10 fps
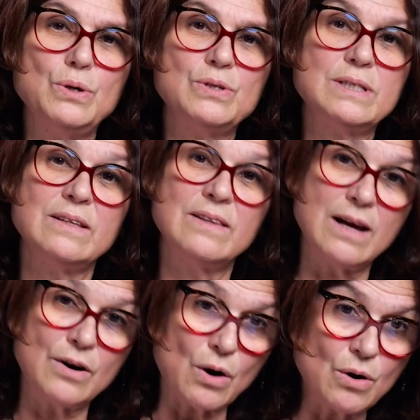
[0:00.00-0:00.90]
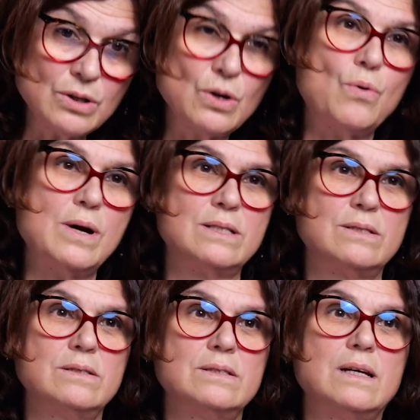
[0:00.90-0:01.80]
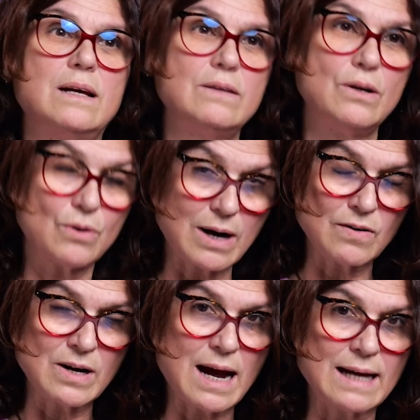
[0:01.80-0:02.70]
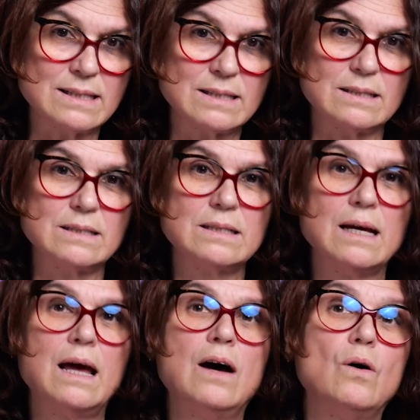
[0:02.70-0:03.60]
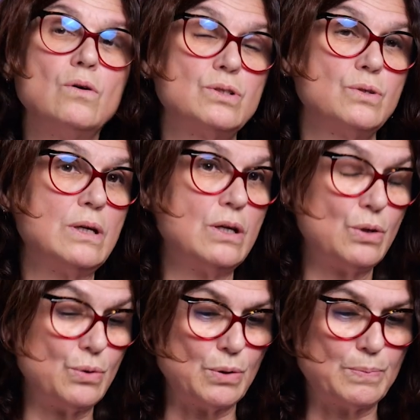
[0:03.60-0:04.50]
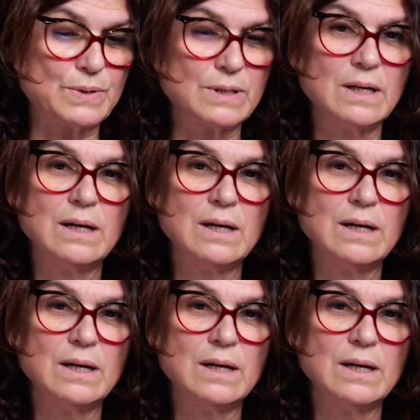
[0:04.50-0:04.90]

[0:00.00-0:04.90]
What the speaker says: using their own questions and their own answers, also in groups.